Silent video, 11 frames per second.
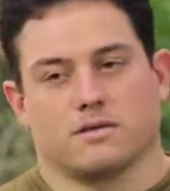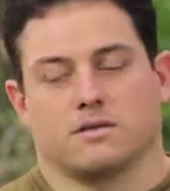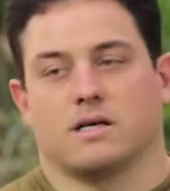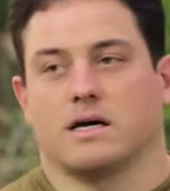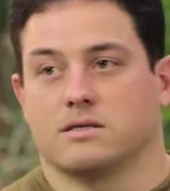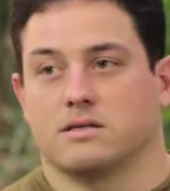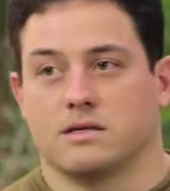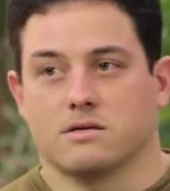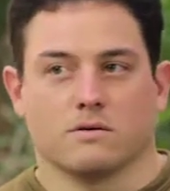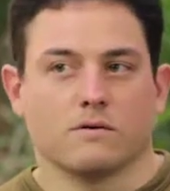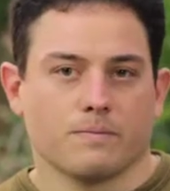it's not
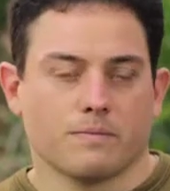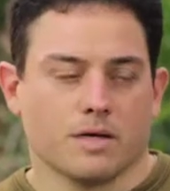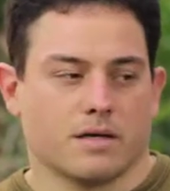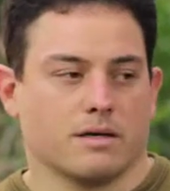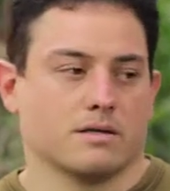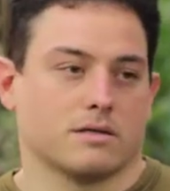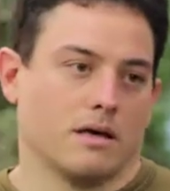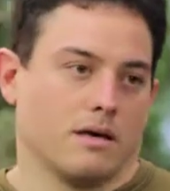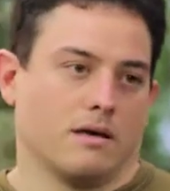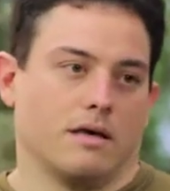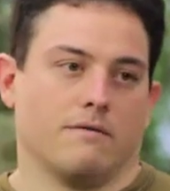essential because
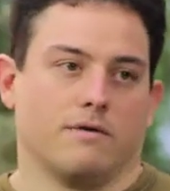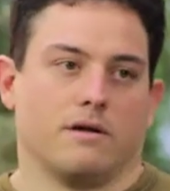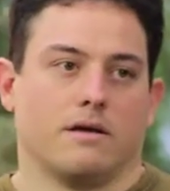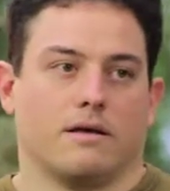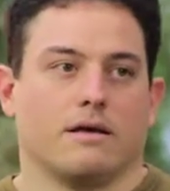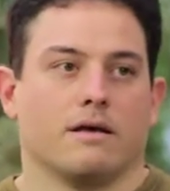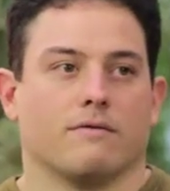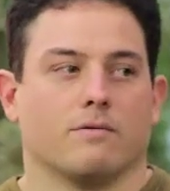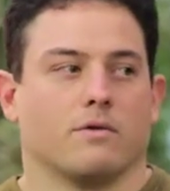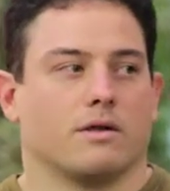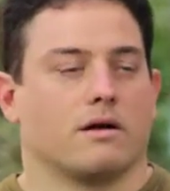even
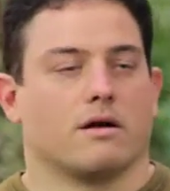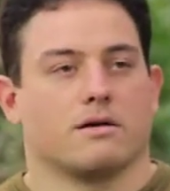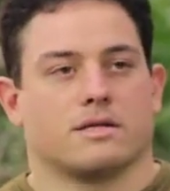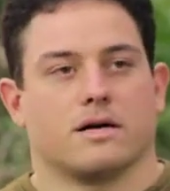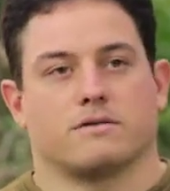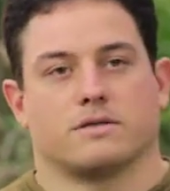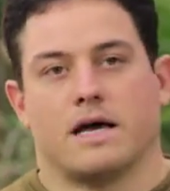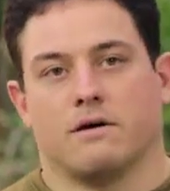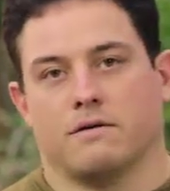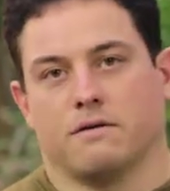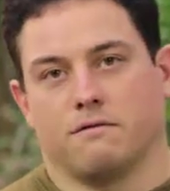when the garden tower is
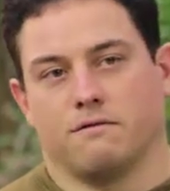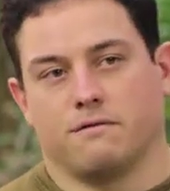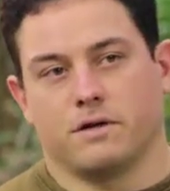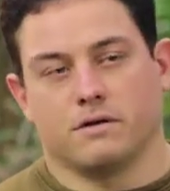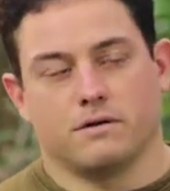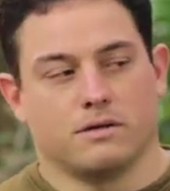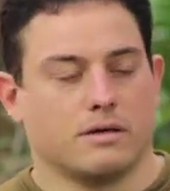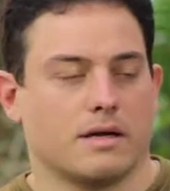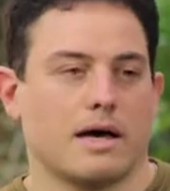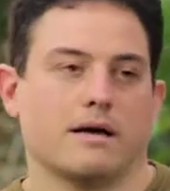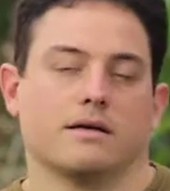out in a field and
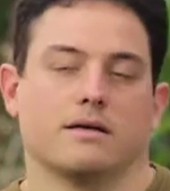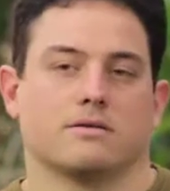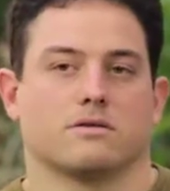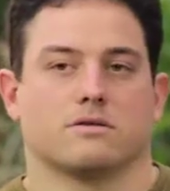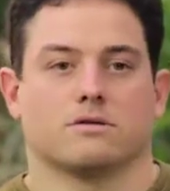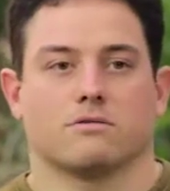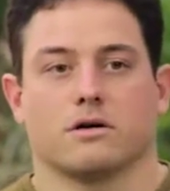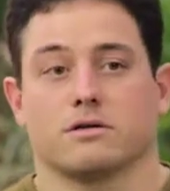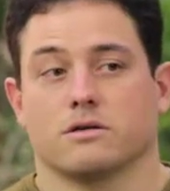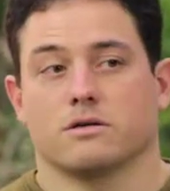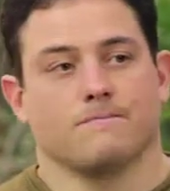not against a
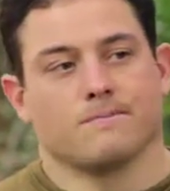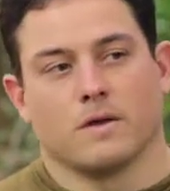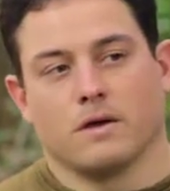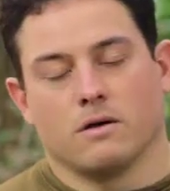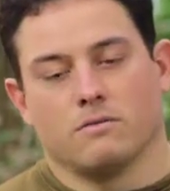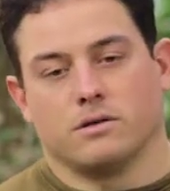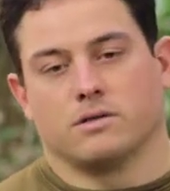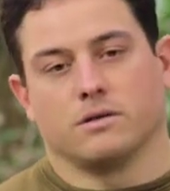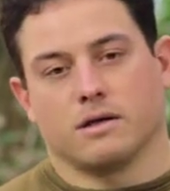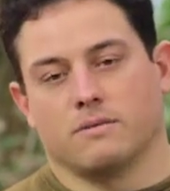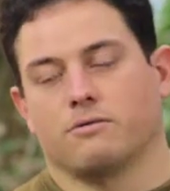structure, we
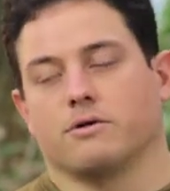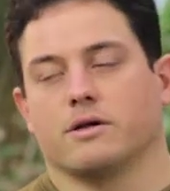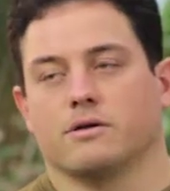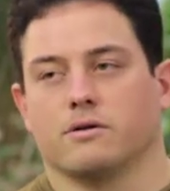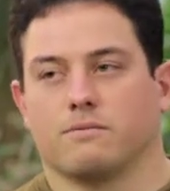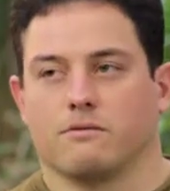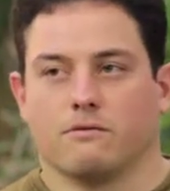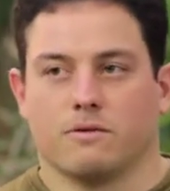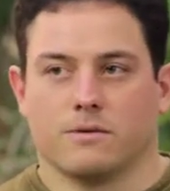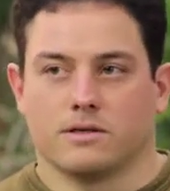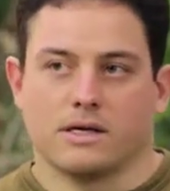still get pretty good
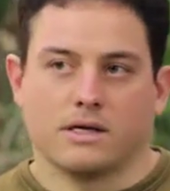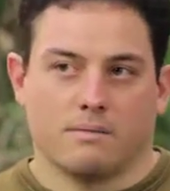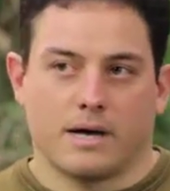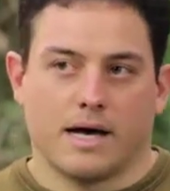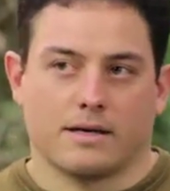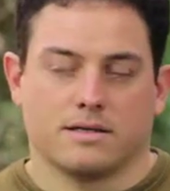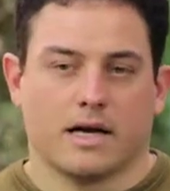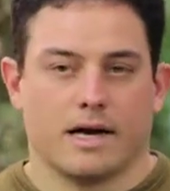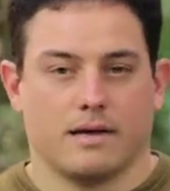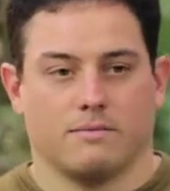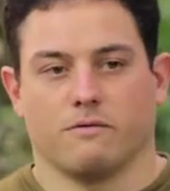performance on the back
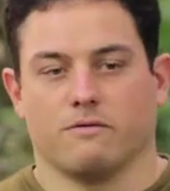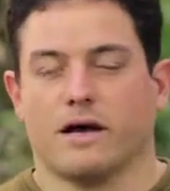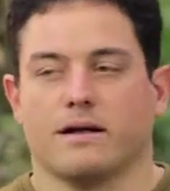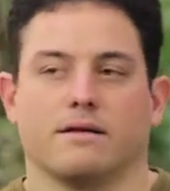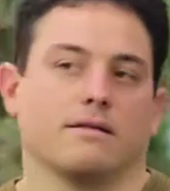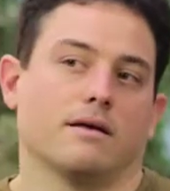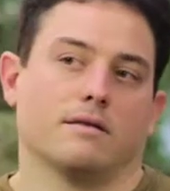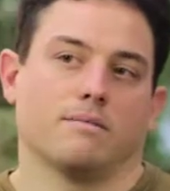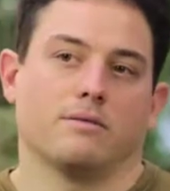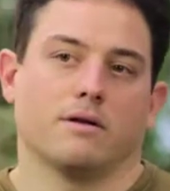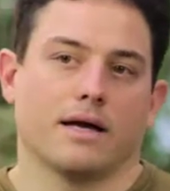side, provided that the
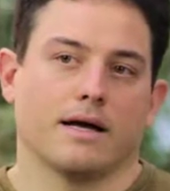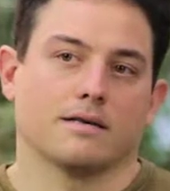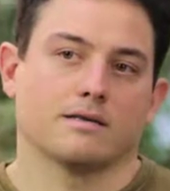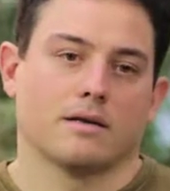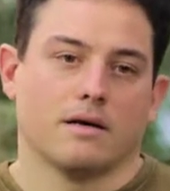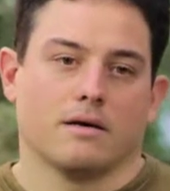plants